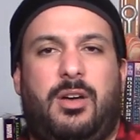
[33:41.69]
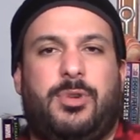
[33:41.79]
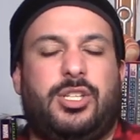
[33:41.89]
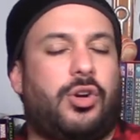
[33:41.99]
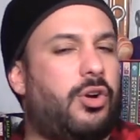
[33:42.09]

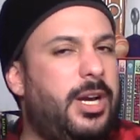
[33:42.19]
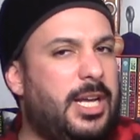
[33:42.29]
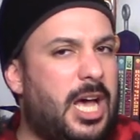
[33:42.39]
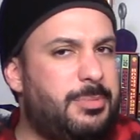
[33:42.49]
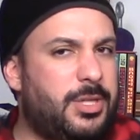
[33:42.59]

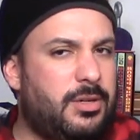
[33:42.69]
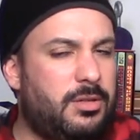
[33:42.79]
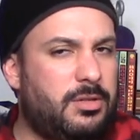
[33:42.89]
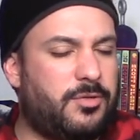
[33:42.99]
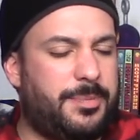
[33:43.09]
returning
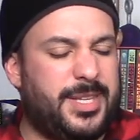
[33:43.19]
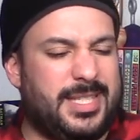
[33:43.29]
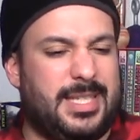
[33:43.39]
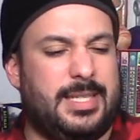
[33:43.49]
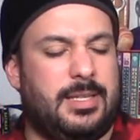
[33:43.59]
obstacles from
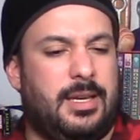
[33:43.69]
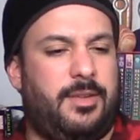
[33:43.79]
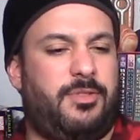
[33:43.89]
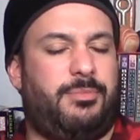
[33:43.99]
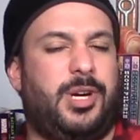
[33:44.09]
the
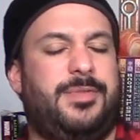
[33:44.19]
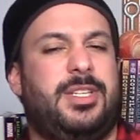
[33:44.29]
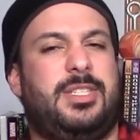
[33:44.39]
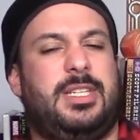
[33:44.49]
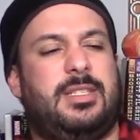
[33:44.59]
from
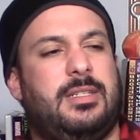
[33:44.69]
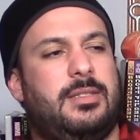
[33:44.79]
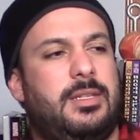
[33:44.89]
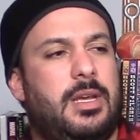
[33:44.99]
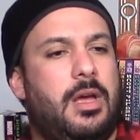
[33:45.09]
previous seasons,